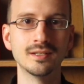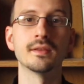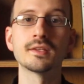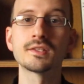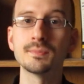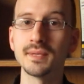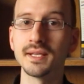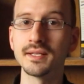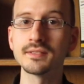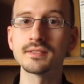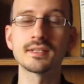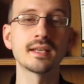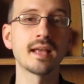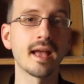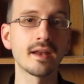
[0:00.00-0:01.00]
This means
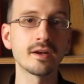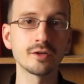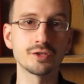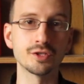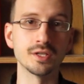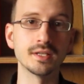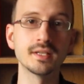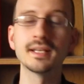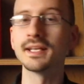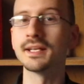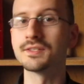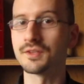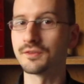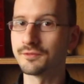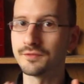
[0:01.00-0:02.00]
the energy
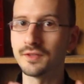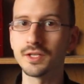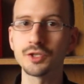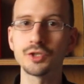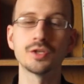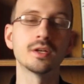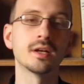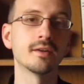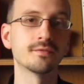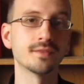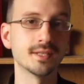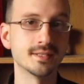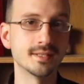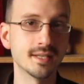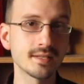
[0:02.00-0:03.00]
is a function of the
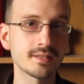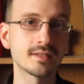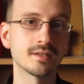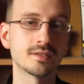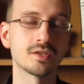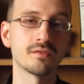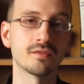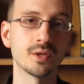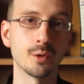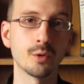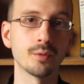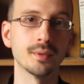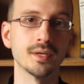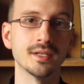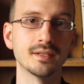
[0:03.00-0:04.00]
distance of the
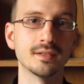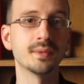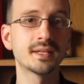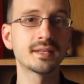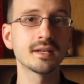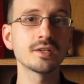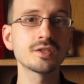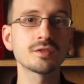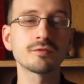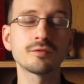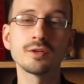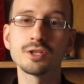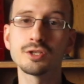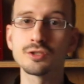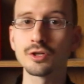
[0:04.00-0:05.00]
orbit. Because
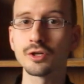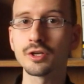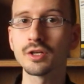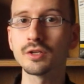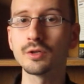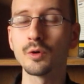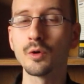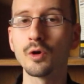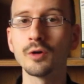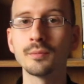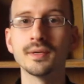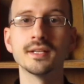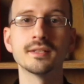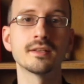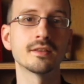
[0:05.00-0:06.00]
for a circular
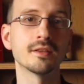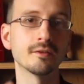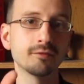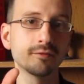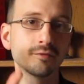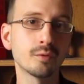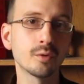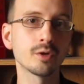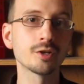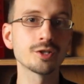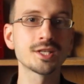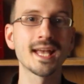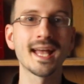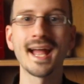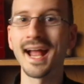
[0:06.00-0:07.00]
orbit, the
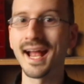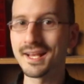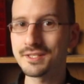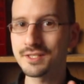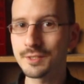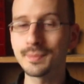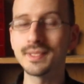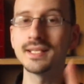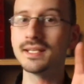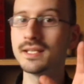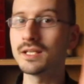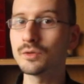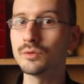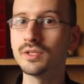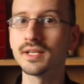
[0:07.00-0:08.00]
force has to be
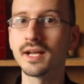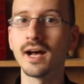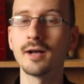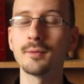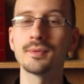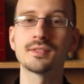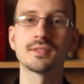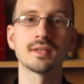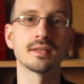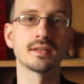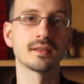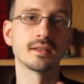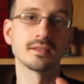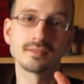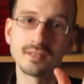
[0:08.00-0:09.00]
equal and
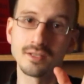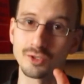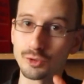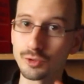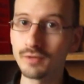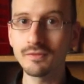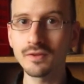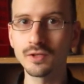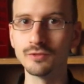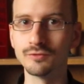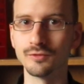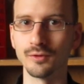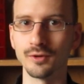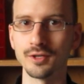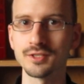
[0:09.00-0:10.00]
opposite the centrifugal
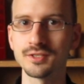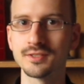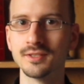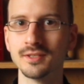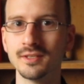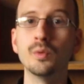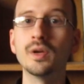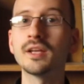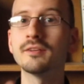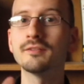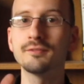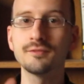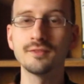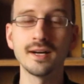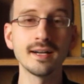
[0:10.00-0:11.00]
force, we can
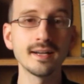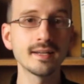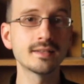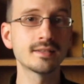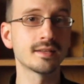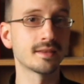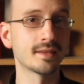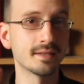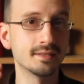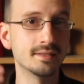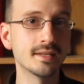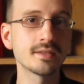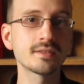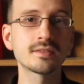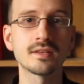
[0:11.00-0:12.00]
find the
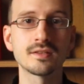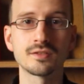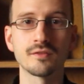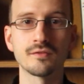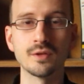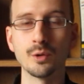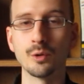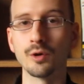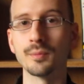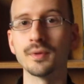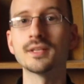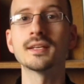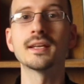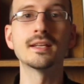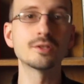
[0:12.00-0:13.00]
distance of the
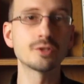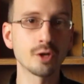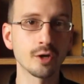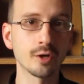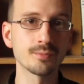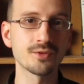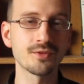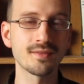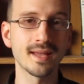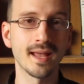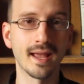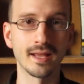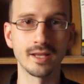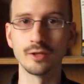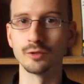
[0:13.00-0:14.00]
orbit in terms of the
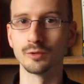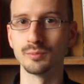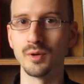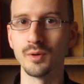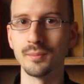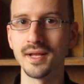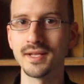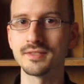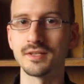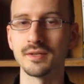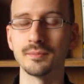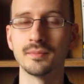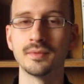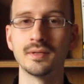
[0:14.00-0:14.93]
angular momentum.